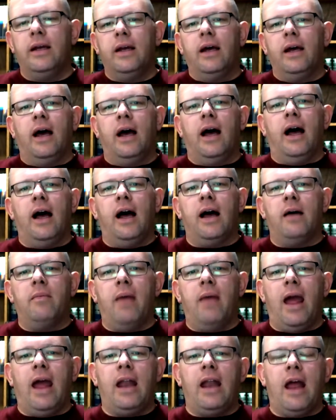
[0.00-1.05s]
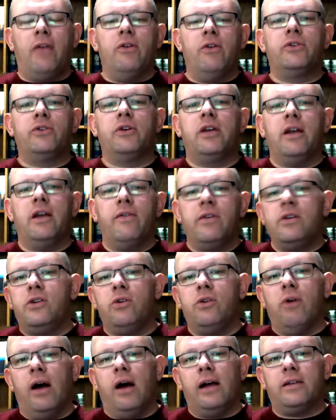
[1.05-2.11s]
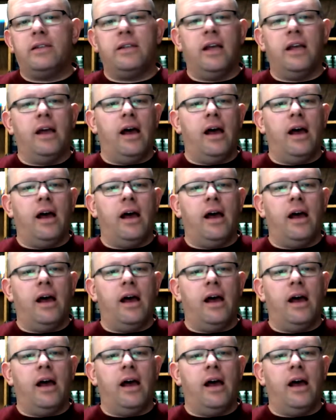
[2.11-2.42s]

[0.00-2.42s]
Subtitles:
And those are given to us